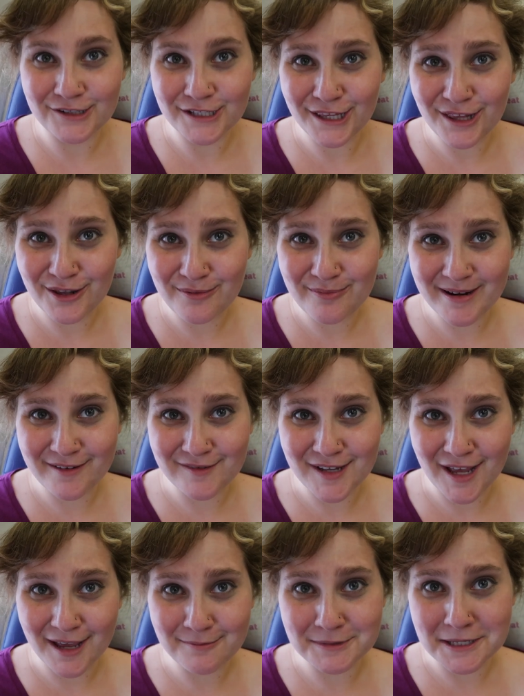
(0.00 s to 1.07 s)
Only a little bit of
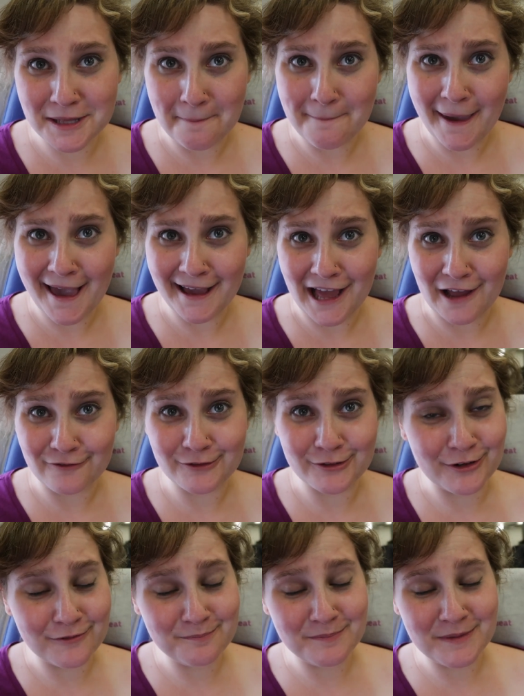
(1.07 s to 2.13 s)
time till I'm back
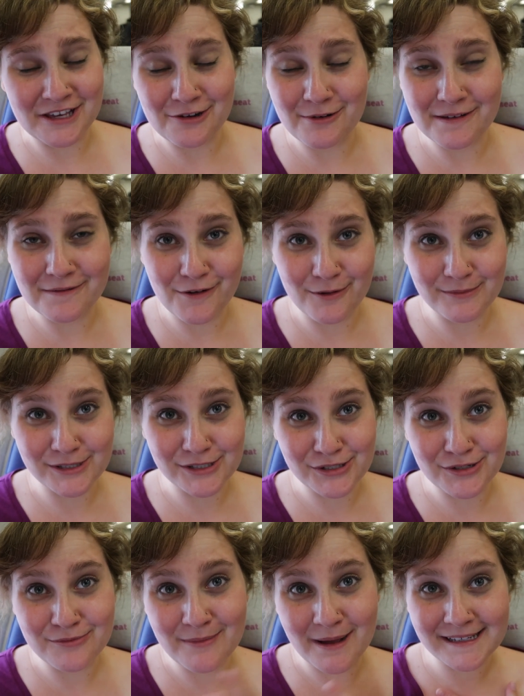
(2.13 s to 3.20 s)
after being away for almost
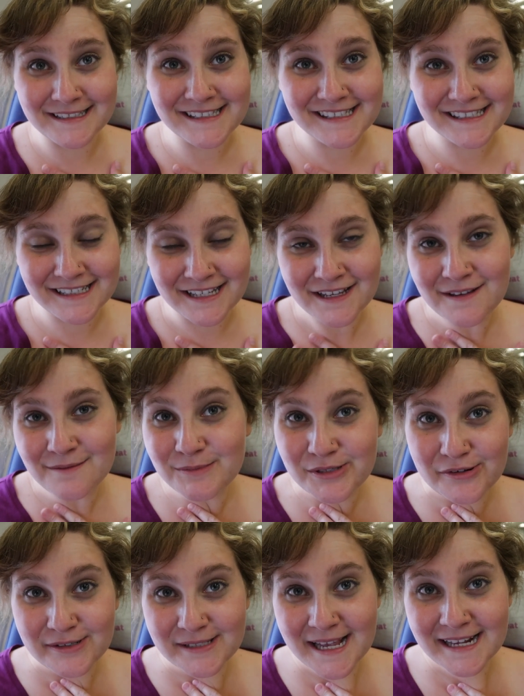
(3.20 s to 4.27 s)
two months.
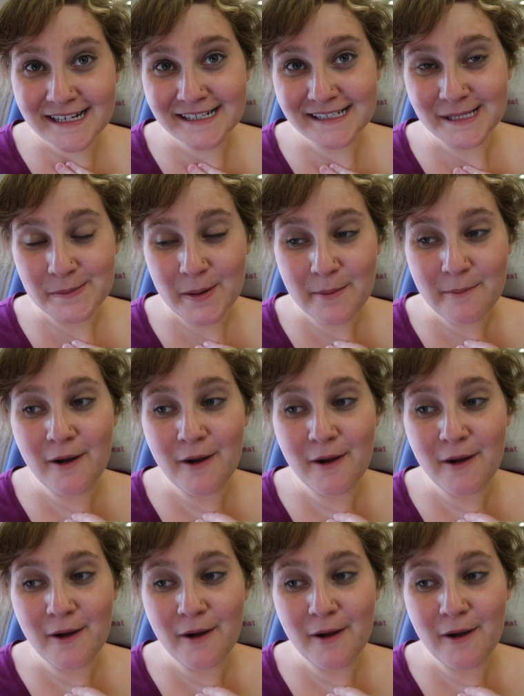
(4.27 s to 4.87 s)
So excited to see my